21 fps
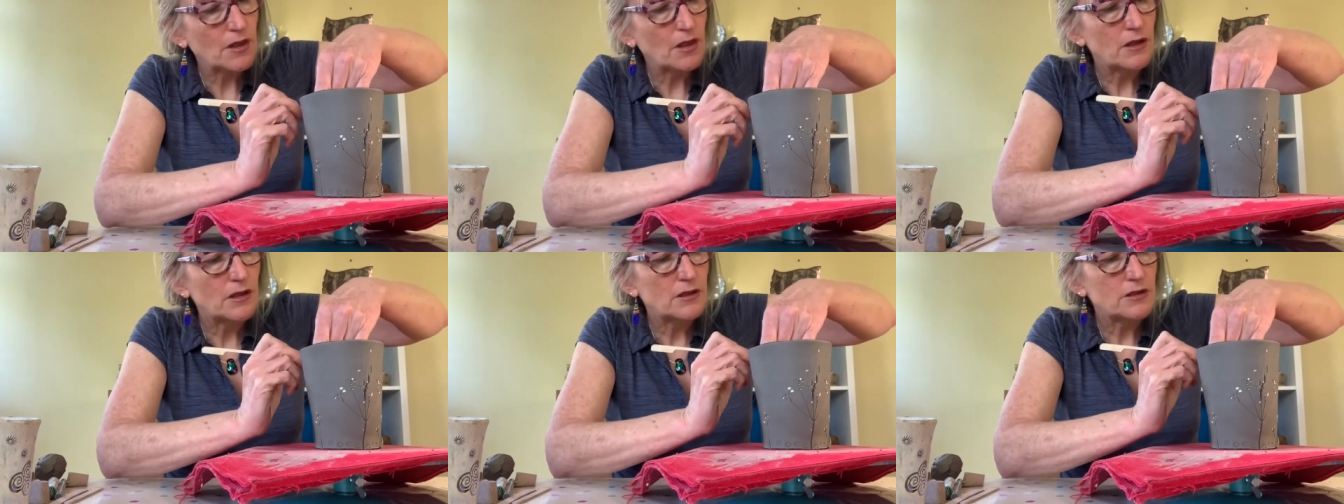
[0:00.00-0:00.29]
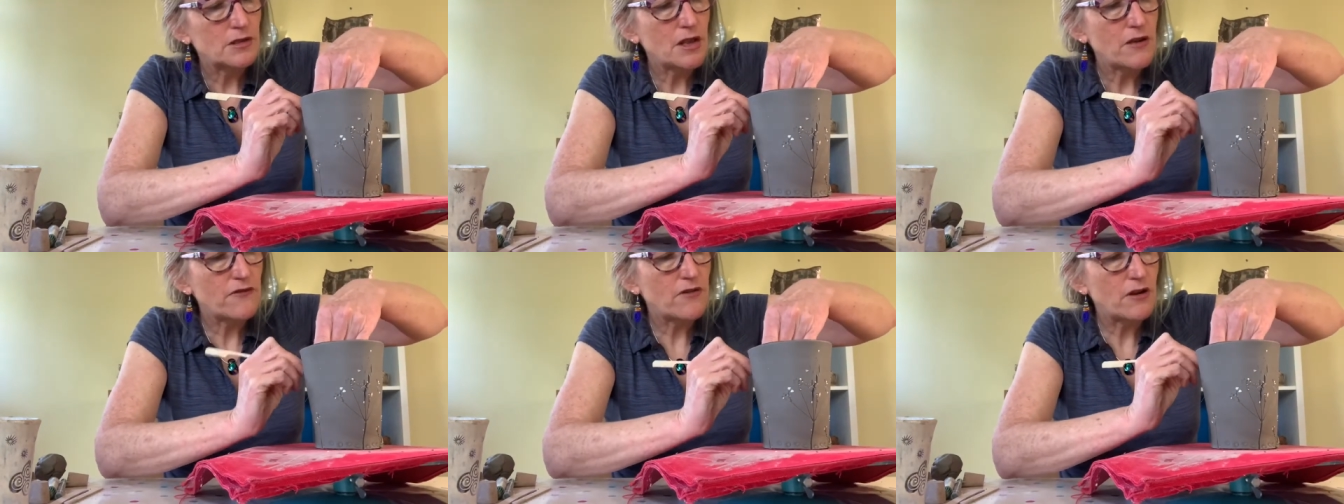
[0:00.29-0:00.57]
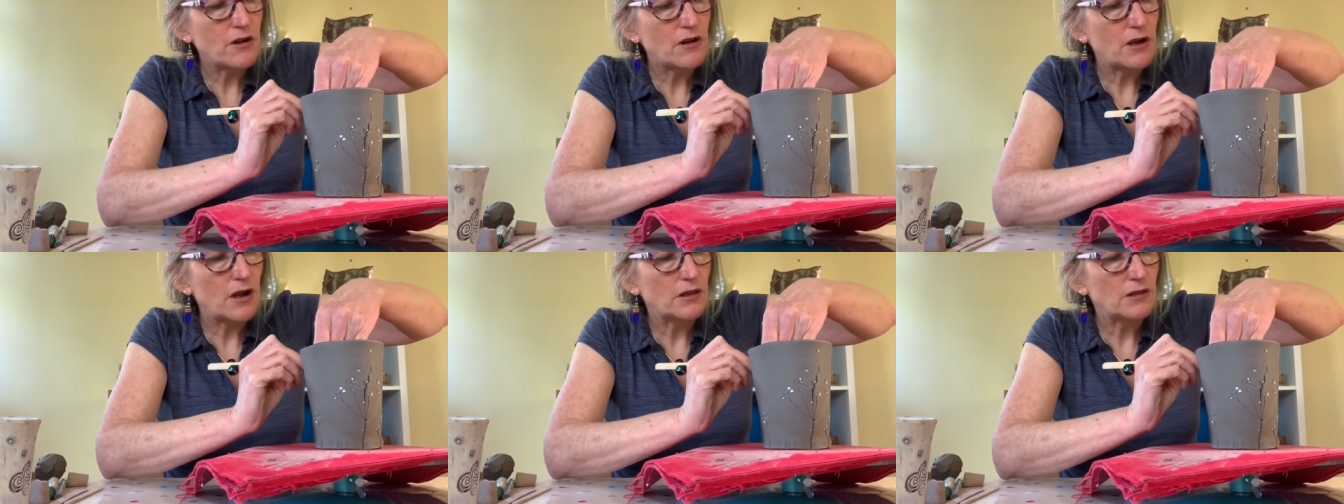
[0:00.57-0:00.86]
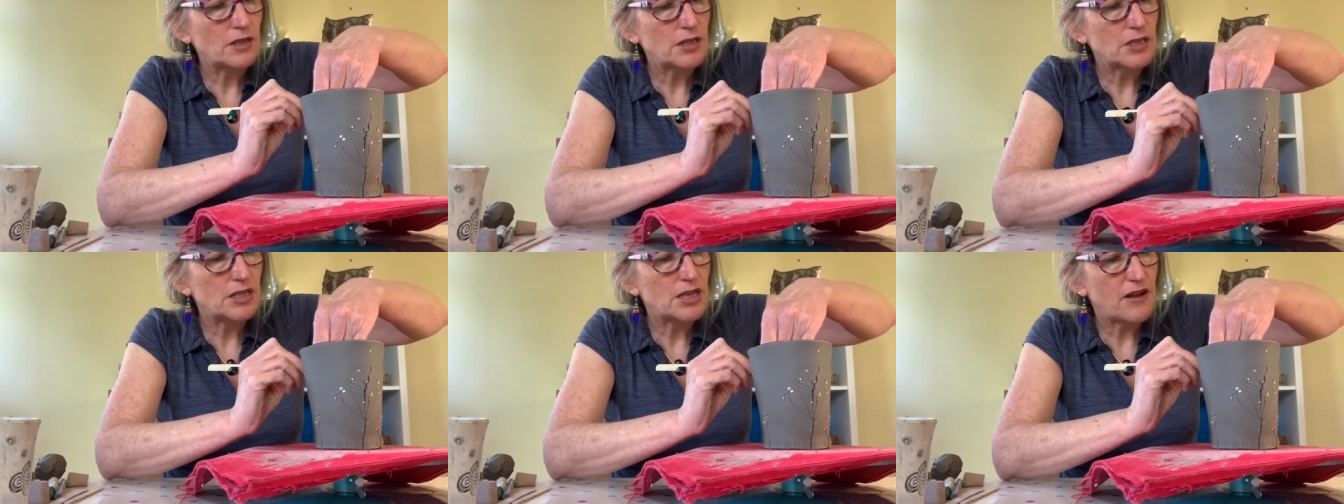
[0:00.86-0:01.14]
So I've got it on
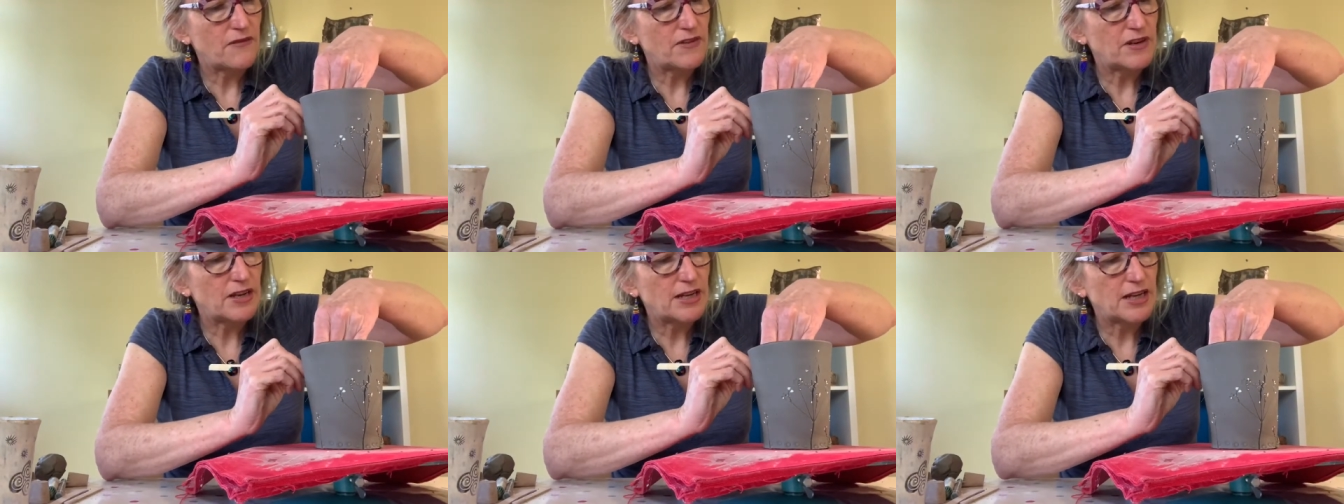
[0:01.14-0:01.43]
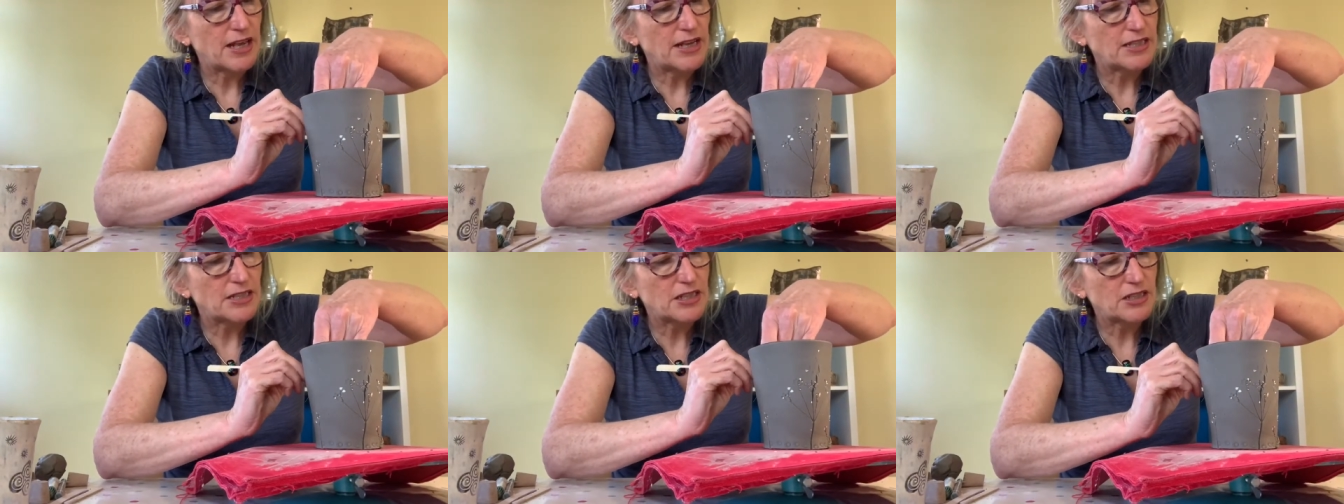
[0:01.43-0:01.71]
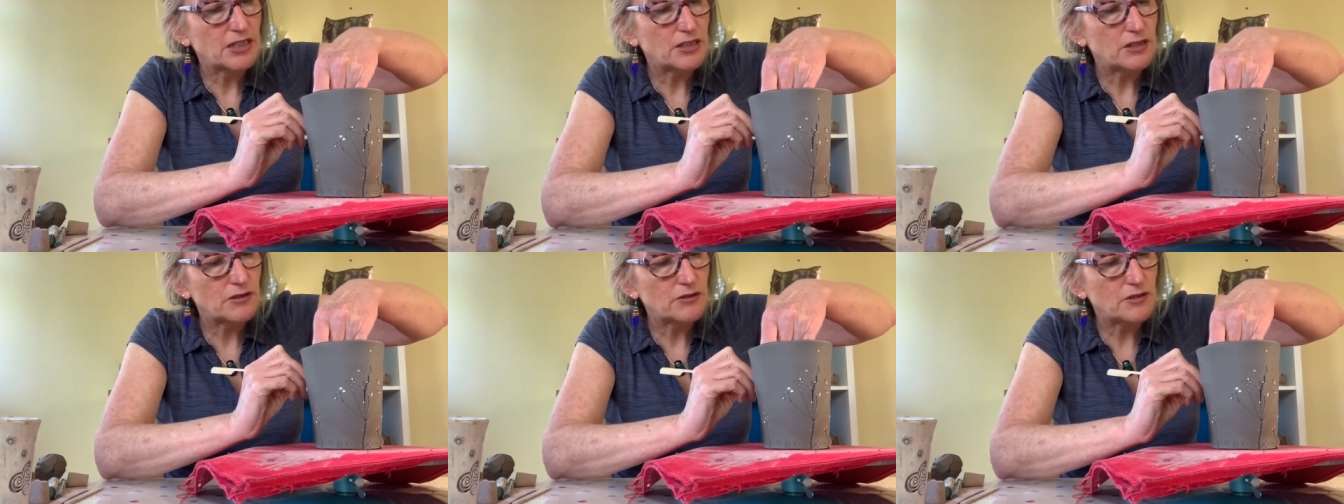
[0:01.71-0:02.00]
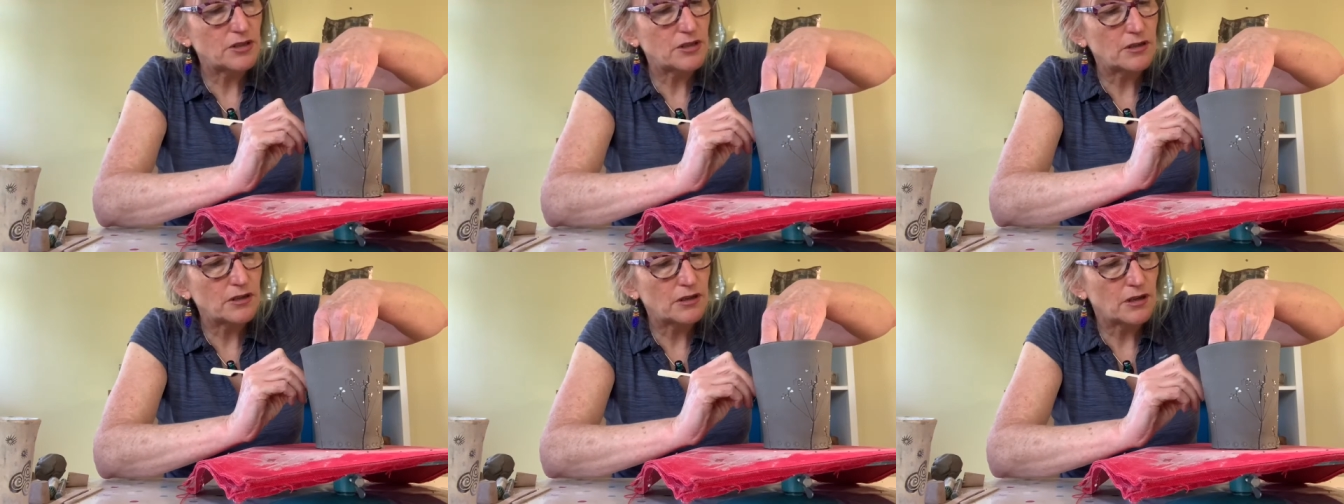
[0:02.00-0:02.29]
this lovely Lazy
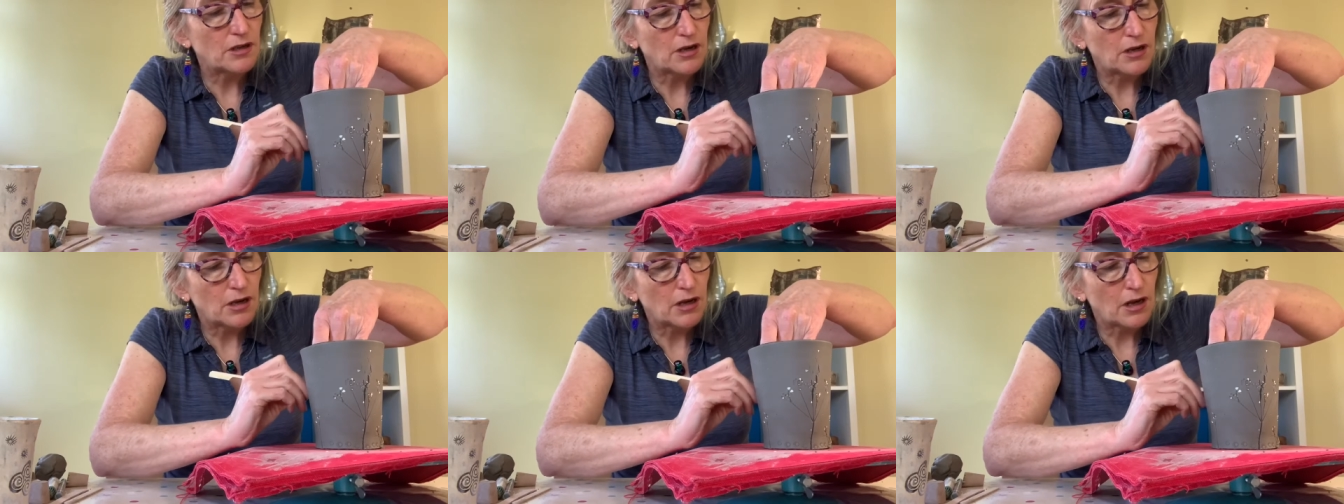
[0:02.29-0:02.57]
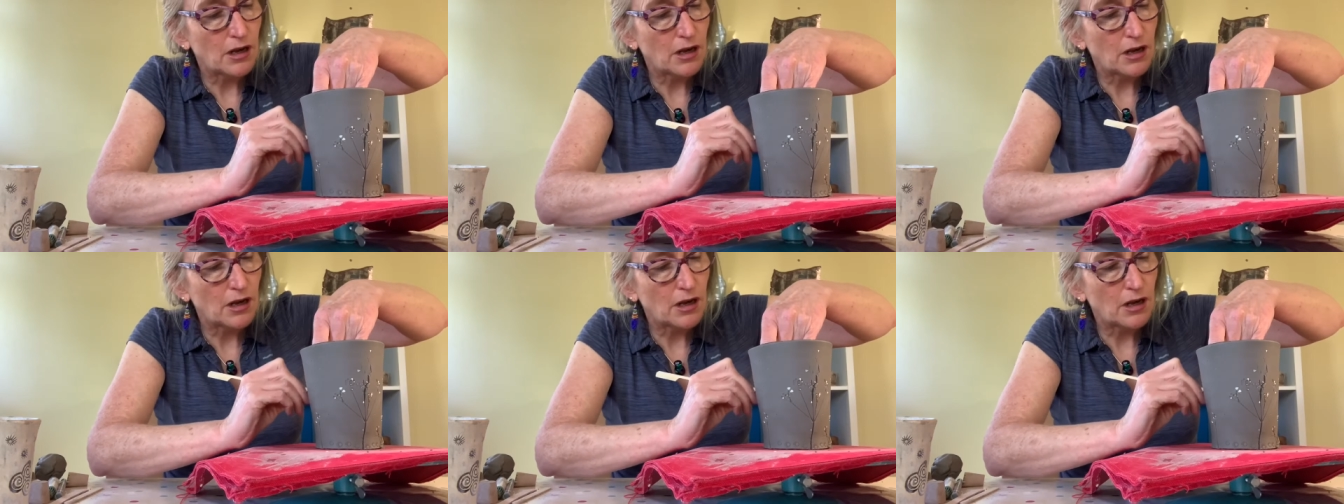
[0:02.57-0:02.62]
Susan,